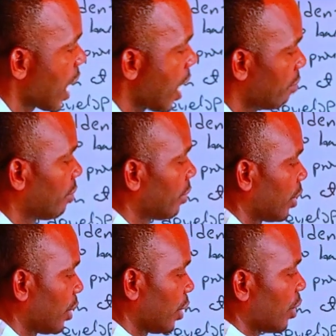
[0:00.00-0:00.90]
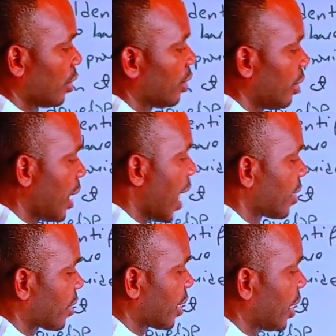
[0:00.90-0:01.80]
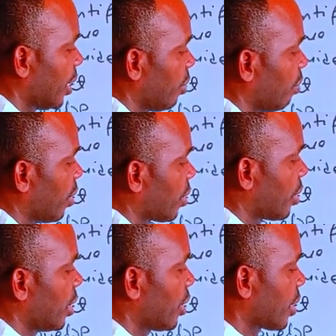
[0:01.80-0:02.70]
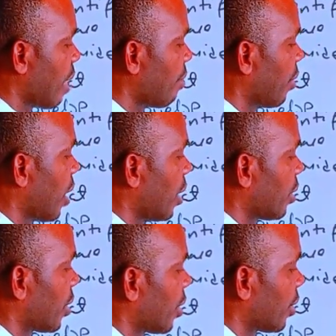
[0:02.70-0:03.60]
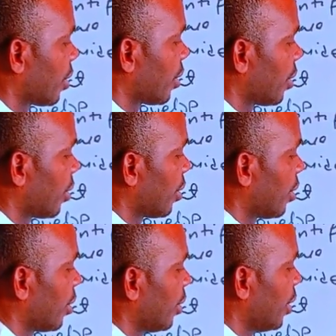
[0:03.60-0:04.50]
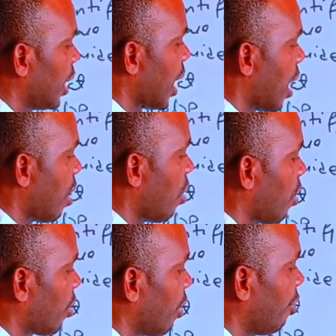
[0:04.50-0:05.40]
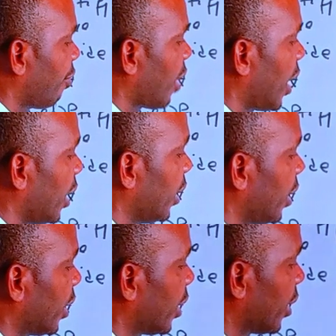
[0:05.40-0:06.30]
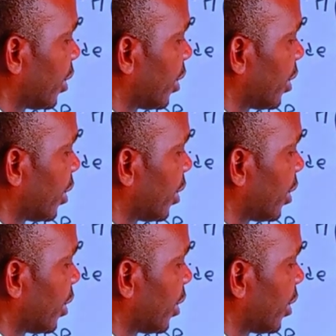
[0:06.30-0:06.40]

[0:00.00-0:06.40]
are skill, but this time around, they are unrefined